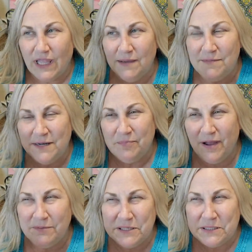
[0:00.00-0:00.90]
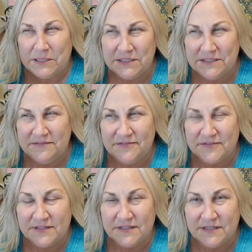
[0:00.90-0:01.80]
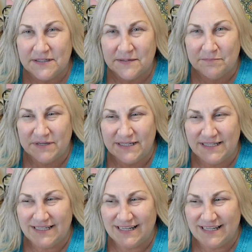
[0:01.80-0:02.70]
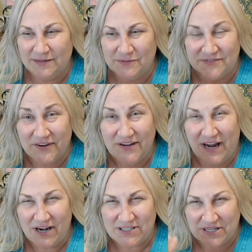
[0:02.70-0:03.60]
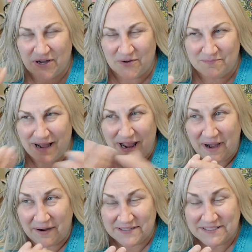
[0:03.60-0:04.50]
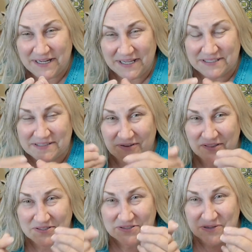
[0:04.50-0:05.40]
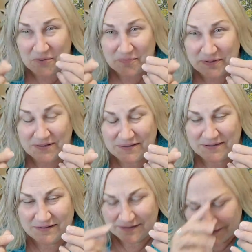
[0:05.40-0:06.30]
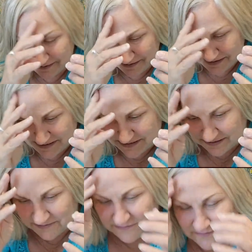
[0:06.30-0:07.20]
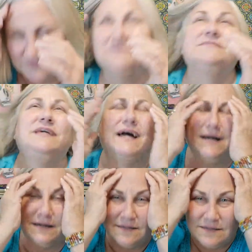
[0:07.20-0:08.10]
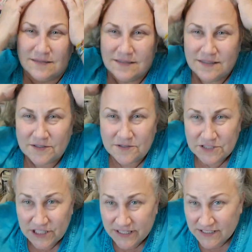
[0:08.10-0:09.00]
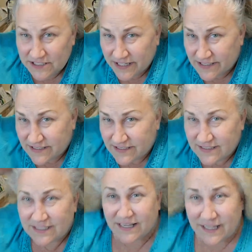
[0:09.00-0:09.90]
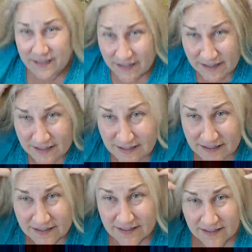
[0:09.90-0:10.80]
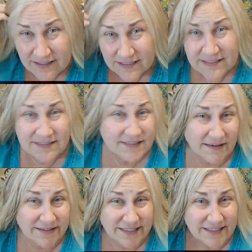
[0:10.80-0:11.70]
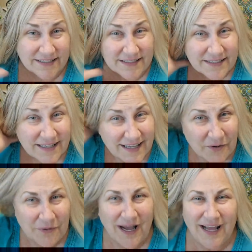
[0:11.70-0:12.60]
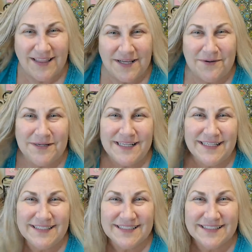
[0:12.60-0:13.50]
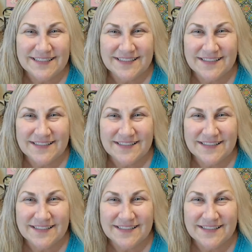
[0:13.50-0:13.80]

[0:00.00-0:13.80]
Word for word: I mean, I probably could have, but it was very hard to comb my hair today because of all the soap. So yeah, no Janet Jackson today. Uh, sorry. Well, hi, Lois.